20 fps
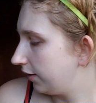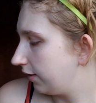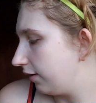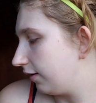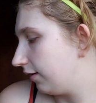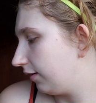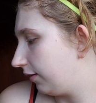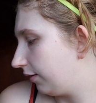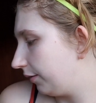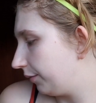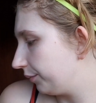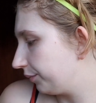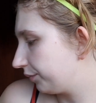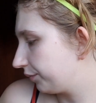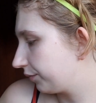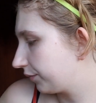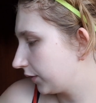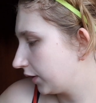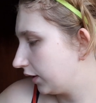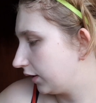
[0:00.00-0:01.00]

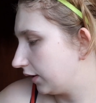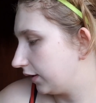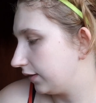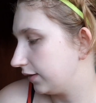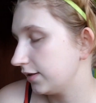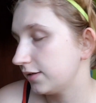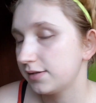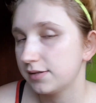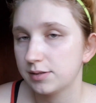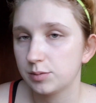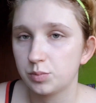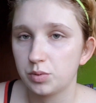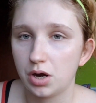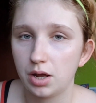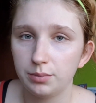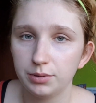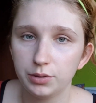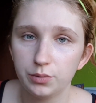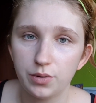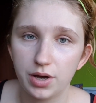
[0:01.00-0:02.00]
And this is
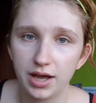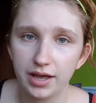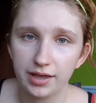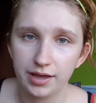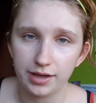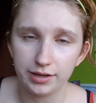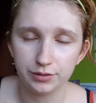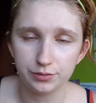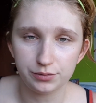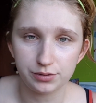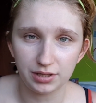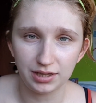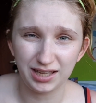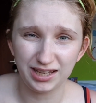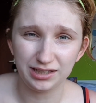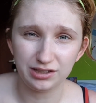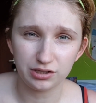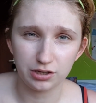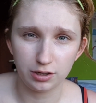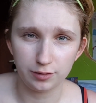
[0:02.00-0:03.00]
probably why I use a
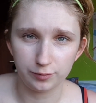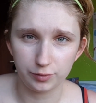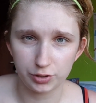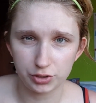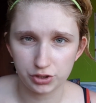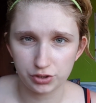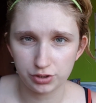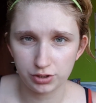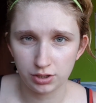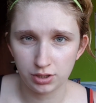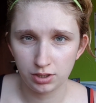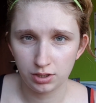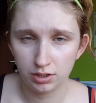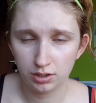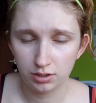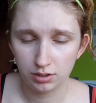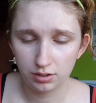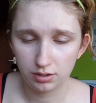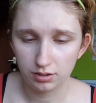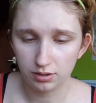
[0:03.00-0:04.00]
light coverage
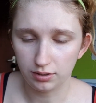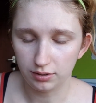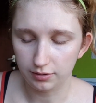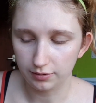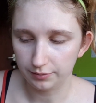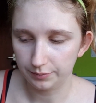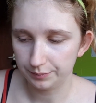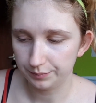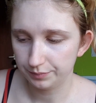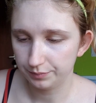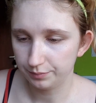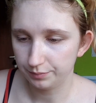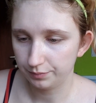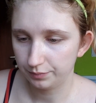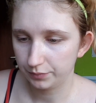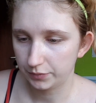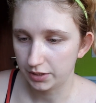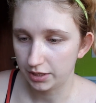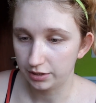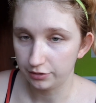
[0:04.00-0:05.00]

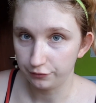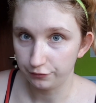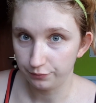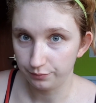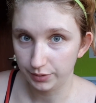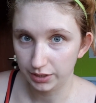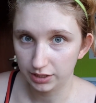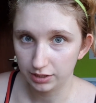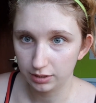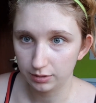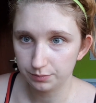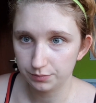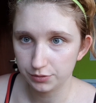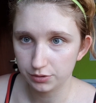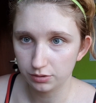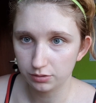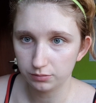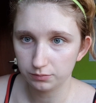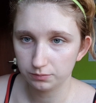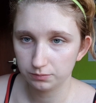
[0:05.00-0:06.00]
kind of makeup,
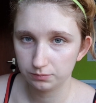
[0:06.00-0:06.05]
so.